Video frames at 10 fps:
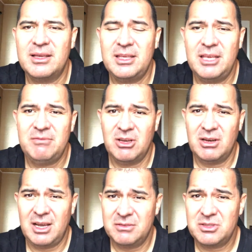give their
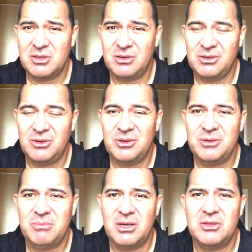lives to the
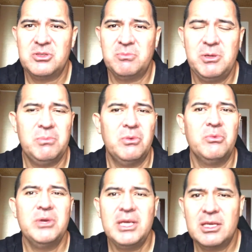Lord, but also people
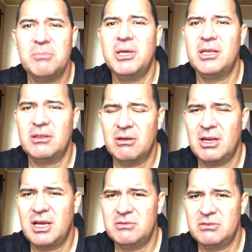recommitting their
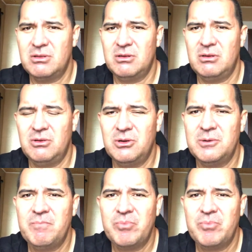lives to the Lord.